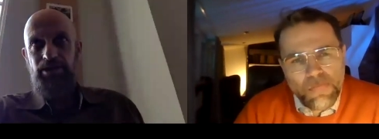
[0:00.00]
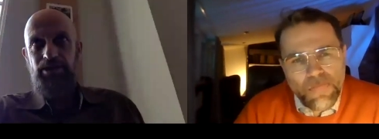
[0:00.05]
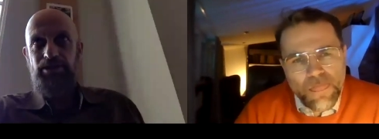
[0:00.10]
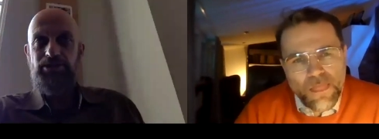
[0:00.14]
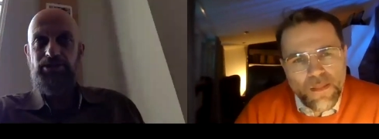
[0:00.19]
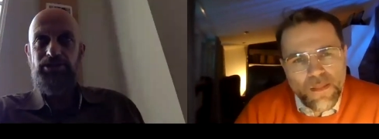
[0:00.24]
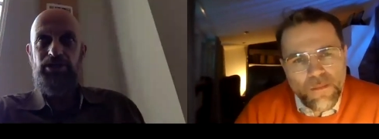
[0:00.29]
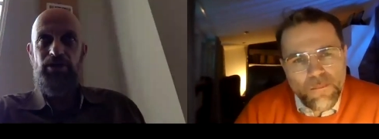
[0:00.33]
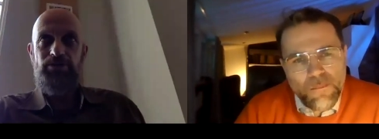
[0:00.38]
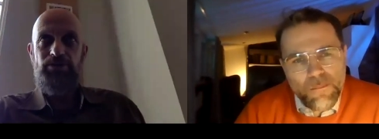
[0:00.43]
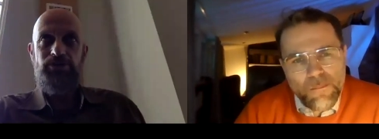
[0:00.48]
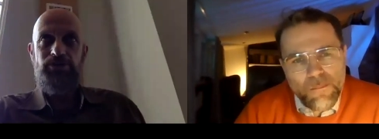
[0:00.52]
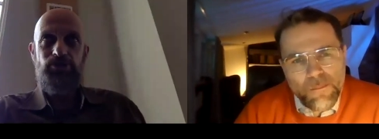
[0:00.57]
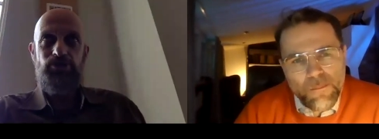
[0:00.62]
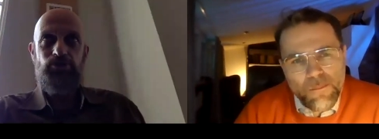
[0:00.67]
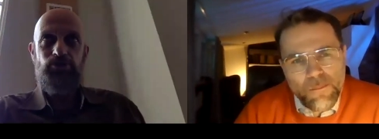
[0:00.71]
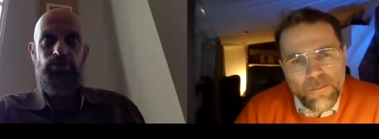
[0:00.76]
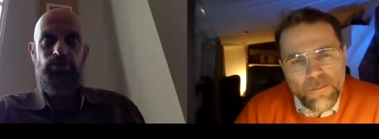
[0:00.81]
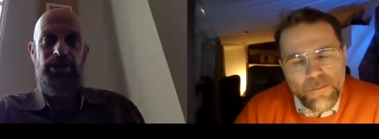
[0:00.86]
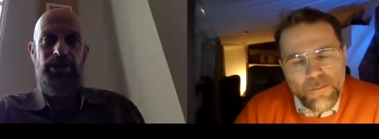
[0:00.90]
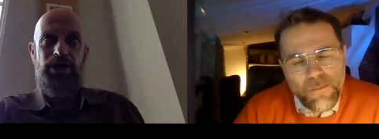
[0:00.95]
Speaker 1: so, so
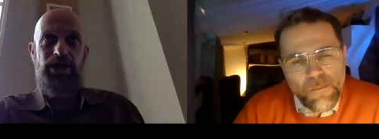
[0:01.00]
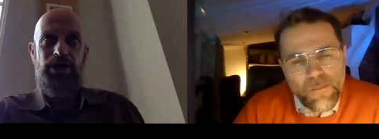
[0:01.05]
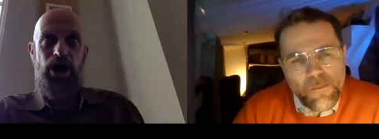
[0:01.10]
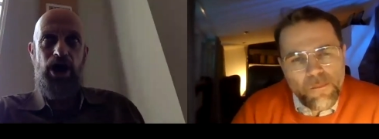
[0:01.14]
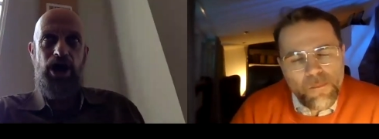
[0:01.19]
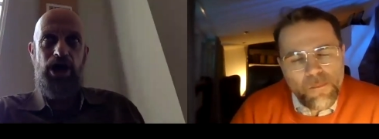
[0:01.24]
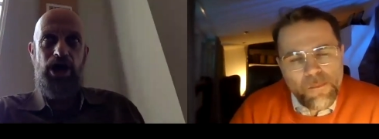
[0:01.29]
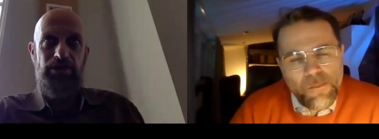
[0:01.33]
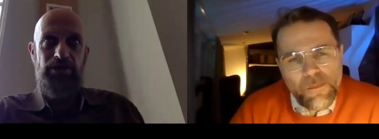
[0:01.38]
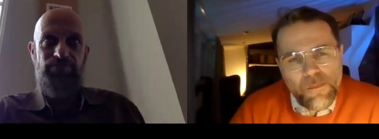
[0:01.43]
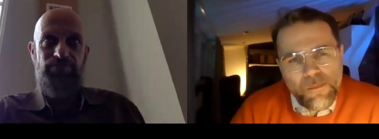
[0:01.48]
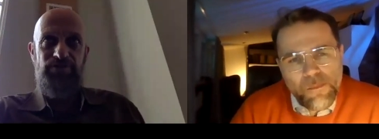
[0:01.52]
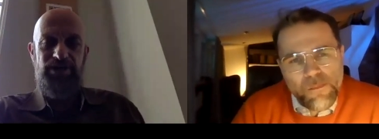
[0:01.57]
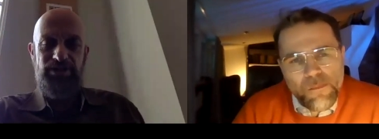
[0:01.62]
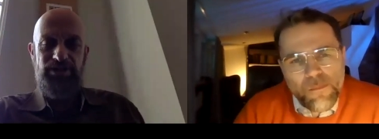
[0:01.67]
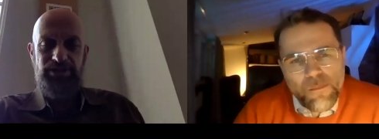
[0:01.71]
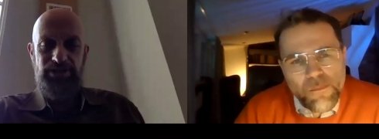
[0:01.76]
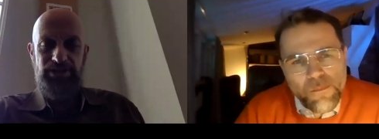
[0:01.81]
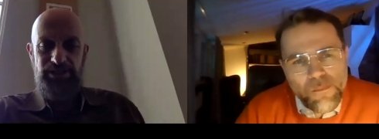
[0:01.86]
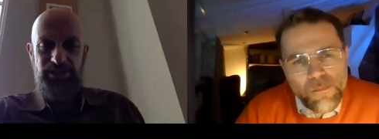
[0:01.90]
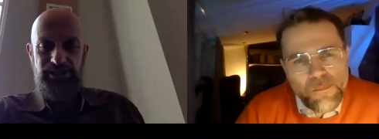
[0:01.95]
it's really all of
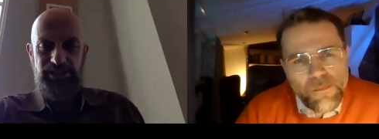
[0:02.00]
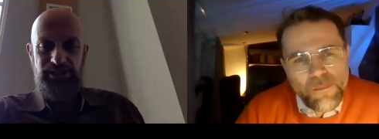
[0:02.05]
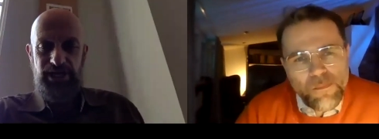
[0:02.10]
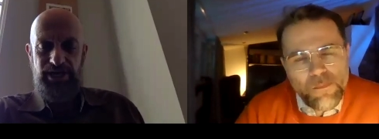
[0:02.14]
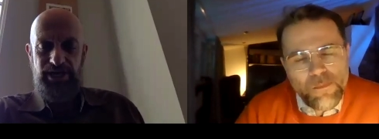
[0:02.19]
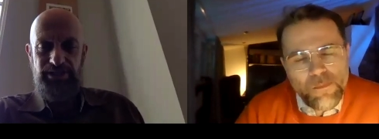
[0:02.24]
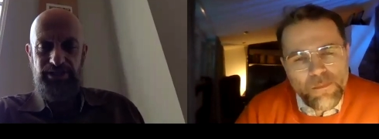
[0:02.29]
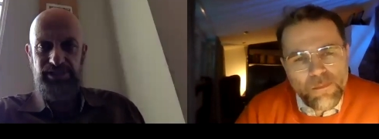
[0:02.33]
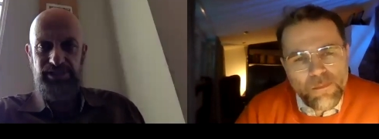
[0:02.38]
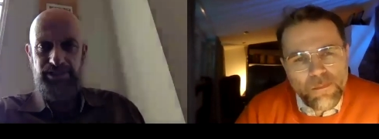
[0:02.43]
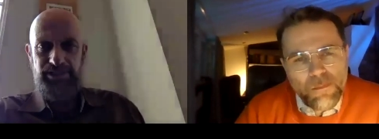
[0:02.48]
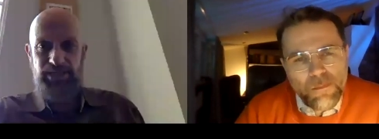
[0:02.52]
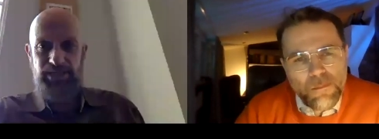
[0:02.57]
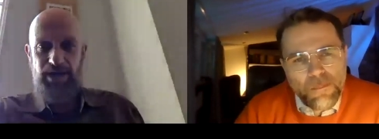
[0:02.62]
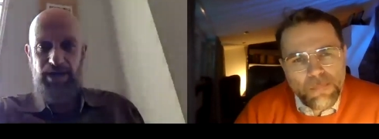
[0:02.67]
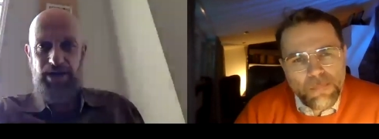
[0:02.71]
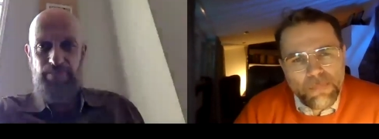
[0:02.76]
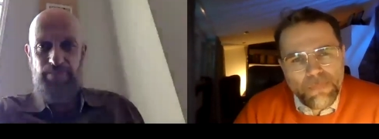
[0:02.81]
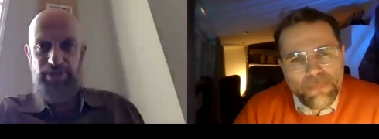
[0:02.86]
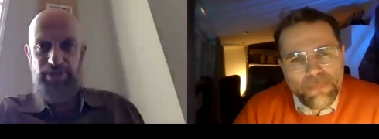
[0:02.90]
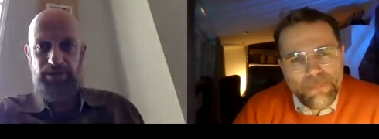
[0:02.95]
it in a sense,
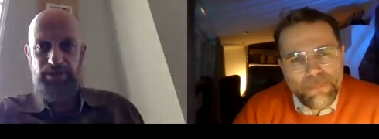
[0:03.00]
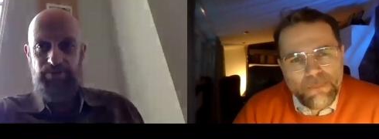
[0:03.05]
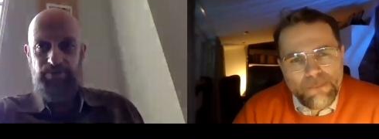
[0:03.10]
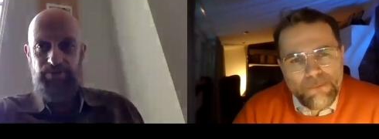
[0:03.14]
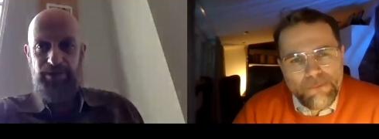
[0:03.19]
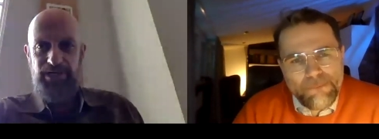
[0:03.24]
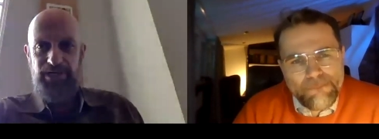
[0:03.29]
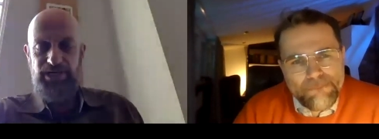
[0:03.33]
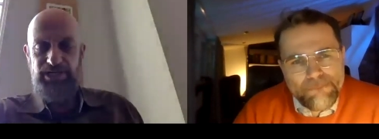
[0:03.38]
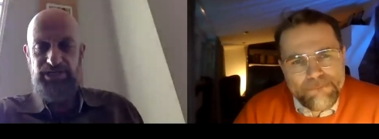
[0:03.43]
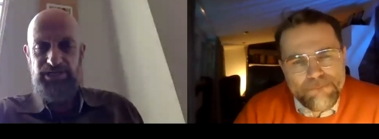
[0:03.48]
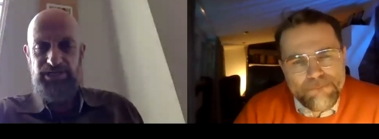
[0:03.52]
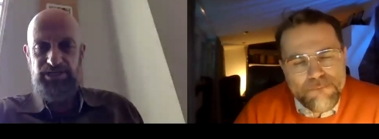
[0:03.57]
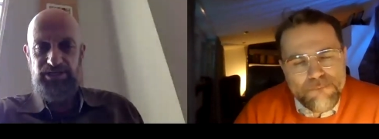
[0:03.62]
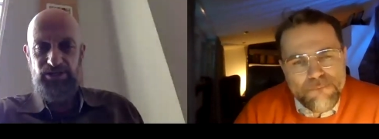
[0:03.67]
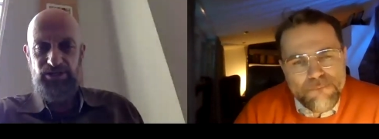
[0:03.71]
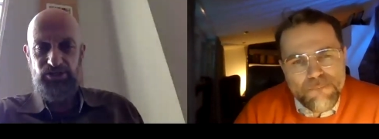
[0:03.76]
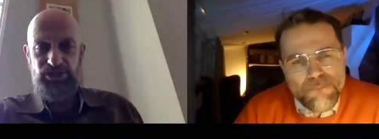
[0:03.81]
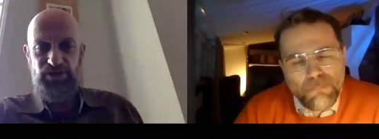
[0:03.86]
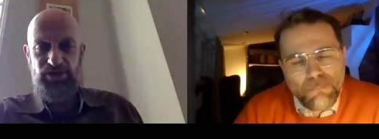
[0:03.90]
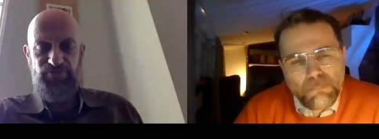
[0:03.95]
uh, but but in,
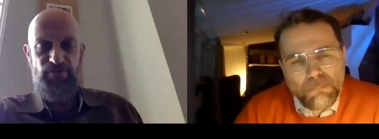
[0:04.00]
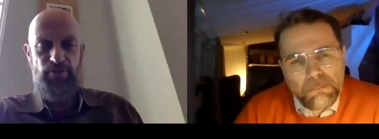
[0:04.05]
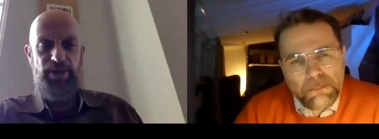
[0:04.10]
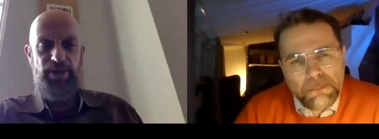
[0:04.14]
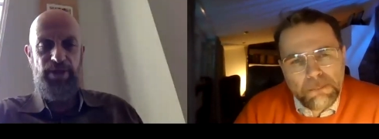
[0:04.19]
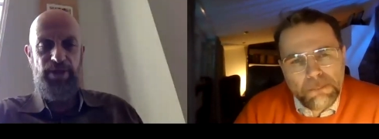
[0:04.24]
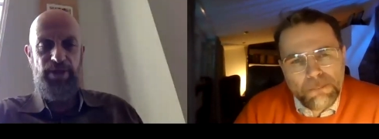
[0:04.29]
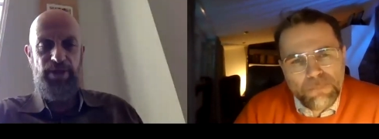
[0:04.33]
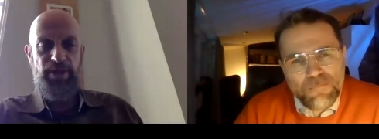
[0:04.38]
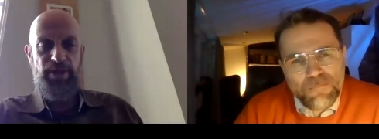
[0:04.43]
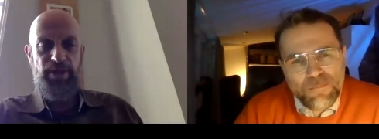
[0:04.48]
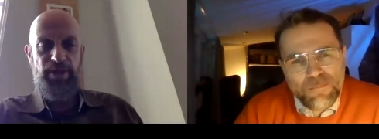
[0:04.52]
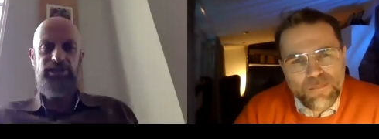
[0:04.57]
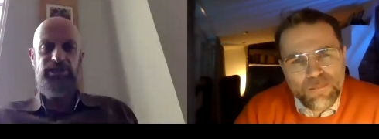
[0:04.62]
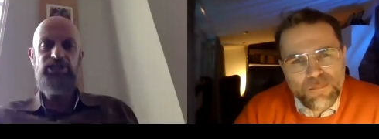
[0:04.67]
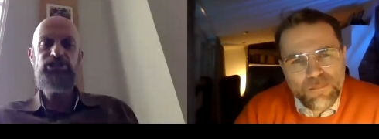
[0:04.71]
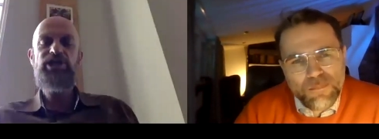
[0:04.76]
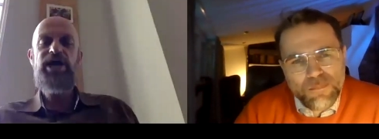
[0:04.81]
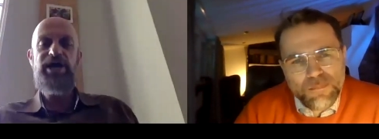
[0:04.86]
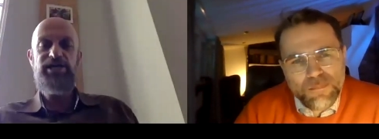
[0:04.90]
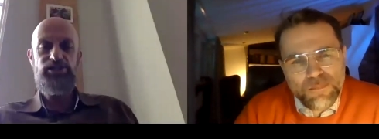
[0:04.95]
there's different dynamics
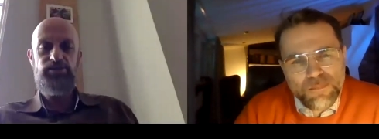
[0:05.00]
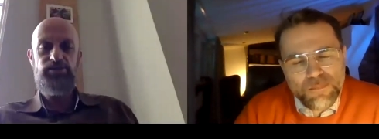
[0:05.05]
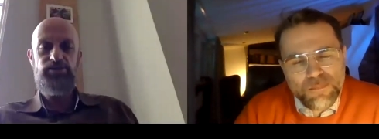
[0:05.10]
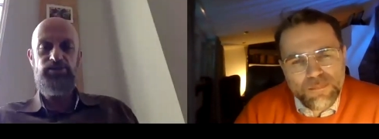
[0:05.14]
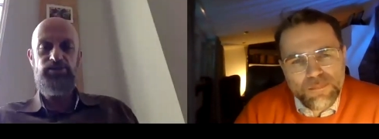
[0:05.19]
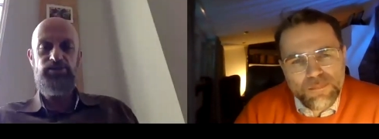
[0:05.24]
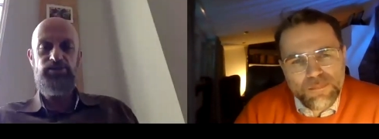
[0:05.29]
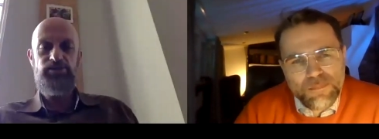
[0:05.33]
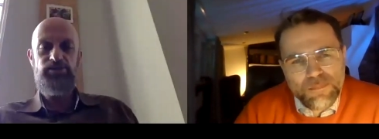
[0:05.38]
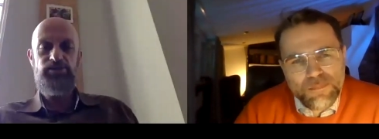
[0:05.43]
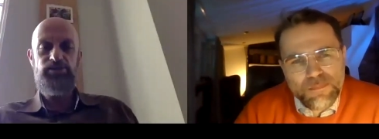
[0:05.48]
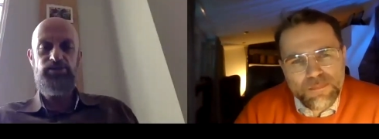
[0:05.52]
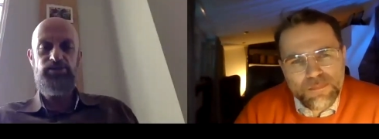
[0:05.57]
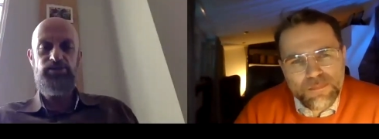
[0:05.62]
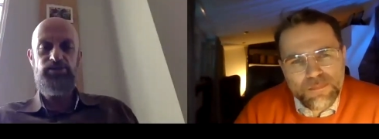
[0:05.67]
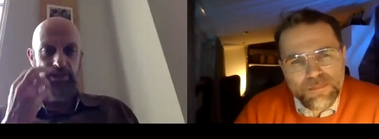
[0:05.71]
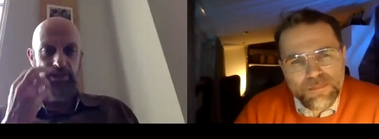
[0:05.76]
to each aspect of it.